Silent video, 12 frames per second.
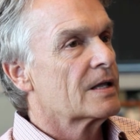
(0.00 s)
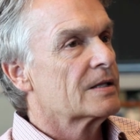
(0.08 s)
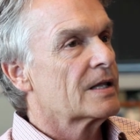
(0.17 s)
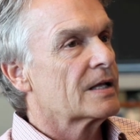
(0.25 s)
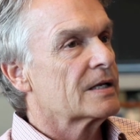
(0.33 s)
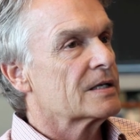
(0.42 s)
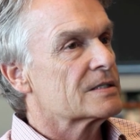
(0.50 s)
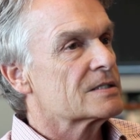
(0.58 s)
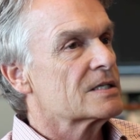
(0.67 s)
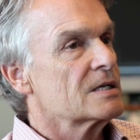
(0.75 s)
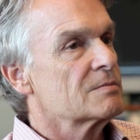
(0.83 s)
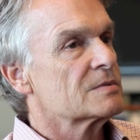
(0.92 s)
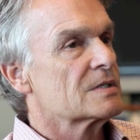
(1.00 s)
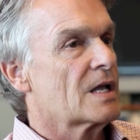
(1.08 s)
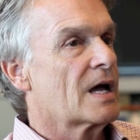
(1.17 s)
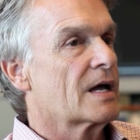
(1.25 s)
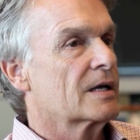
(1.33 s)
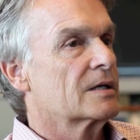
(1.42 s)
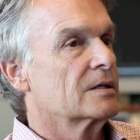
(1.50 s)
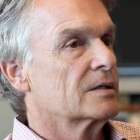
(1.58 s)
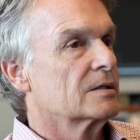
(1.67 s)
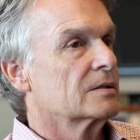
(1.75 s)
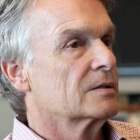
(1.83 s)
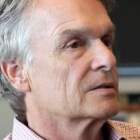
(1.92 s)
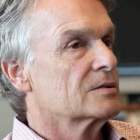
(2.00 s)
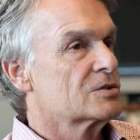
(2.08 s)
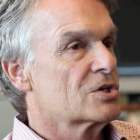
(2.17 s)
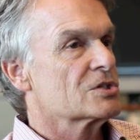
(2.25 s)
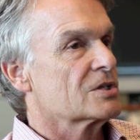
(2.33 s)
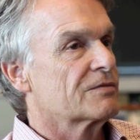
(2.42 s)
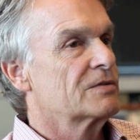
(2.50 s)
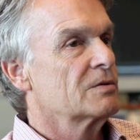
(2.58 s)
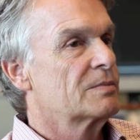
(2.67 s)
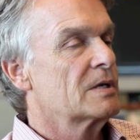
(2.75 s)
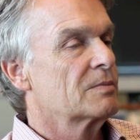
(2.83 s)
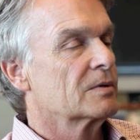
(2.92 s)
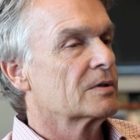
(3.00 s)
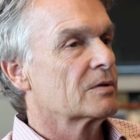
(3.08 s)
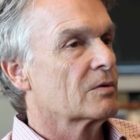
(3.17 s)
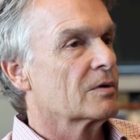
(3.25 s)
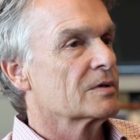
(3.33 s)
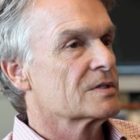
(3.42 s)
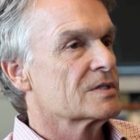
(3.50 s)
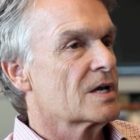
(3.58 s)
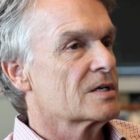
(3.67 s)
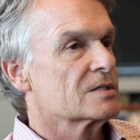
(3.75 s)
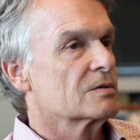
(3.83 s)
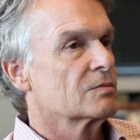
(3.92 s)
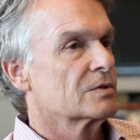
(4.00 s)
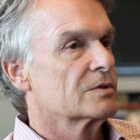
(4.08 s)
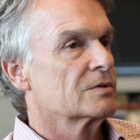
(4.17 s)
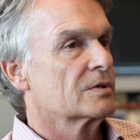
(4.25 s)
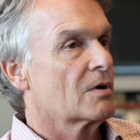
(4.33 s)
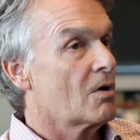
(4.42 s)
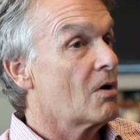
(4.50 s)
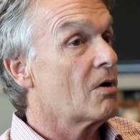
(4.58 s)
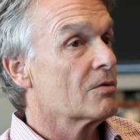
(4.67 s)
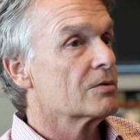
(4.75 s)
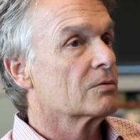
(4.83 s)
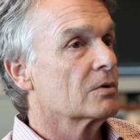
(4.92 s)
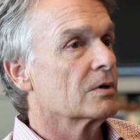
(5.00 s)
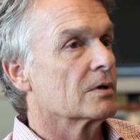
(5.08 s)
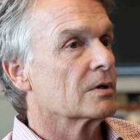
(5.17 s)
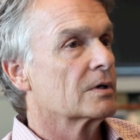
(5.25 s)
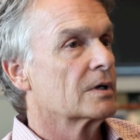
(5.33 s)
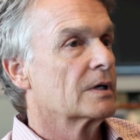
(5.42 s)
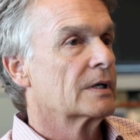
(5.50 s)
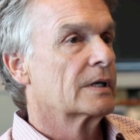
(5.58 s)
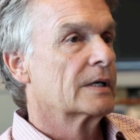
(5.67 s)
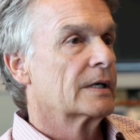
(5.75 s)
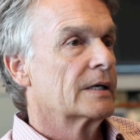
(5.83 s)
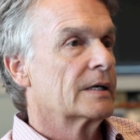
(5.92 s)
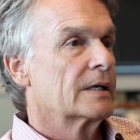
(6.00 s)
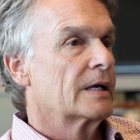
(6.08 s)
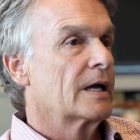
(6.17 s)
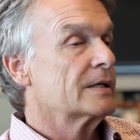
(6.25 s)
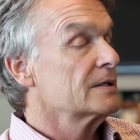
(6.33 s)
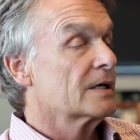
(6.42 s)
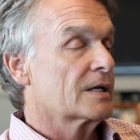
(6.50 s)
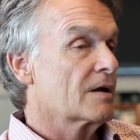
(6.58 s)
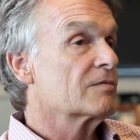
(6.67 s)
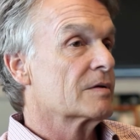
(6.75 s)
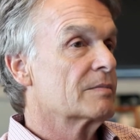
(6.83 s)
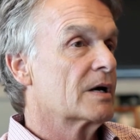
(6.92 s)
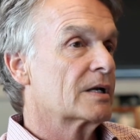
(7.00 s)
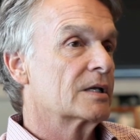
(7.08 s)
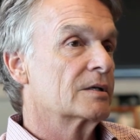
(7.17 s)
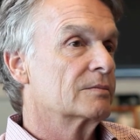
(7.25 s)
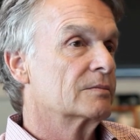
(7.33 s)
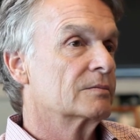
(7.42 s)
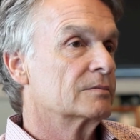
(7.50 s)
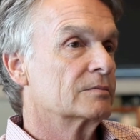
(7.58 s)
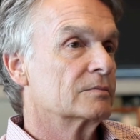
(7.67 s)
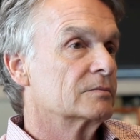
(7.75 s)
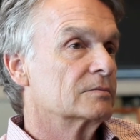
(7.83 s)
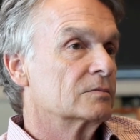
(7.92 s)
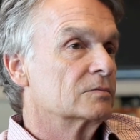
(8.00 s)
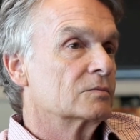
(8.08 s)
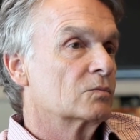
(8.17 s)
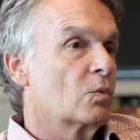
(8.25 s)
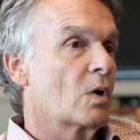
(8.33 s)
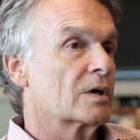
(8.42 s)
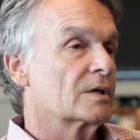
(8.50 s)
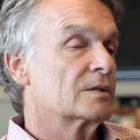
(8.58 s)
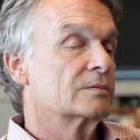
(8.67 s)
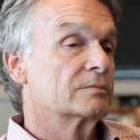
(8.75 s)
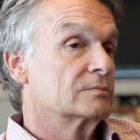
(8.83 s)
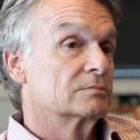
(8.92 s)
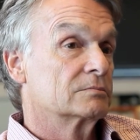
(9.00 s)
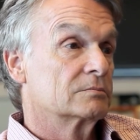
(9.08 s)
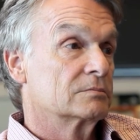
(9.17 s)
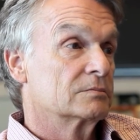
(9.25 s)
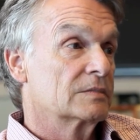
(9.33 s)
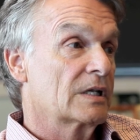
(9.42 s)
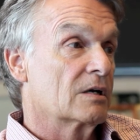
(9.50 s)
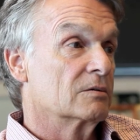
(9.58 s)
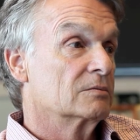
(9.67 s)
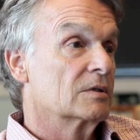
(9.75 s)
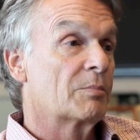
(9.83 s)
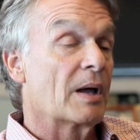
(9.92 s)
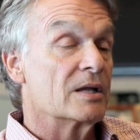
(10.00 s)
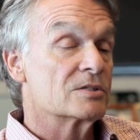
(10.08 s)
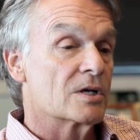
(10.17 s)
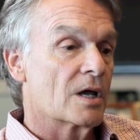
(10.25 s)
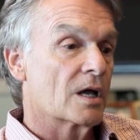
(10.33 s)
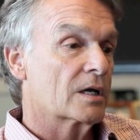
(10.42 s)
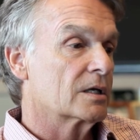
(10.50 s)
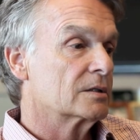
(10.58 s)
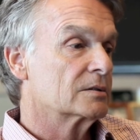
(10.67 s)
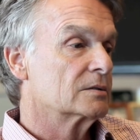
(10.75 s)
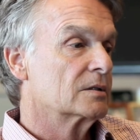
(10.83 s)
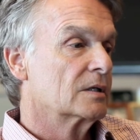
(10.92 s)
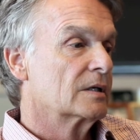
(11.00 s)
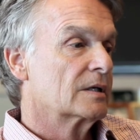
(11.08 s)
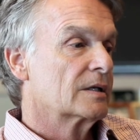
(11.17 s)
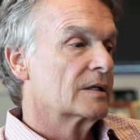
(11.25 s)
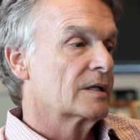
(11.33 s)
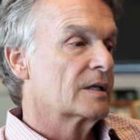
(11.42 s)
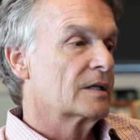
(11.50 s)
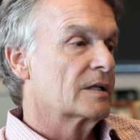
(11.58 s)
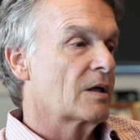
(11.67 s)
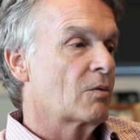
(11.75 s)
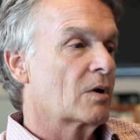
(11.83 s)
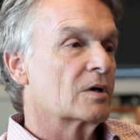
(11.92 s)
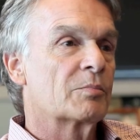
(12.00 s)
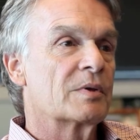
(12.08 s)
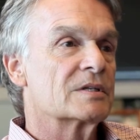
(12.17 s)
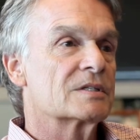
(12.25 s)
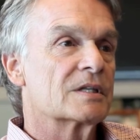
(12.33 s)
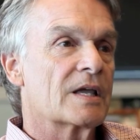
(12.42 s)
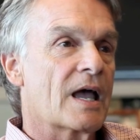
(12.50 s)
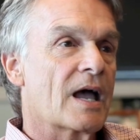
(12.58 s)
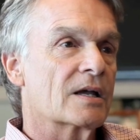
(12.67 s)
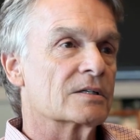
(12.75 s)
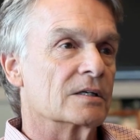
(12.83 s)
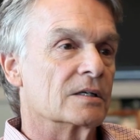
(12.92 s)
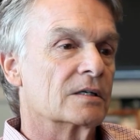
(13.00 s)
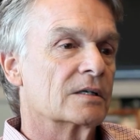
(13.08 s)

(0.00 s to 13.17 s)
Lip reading: that it seems like just a few people in the organization were doing all the work, and yet everybody wanted, you know, a paycheck, and they wanted a piece of the action.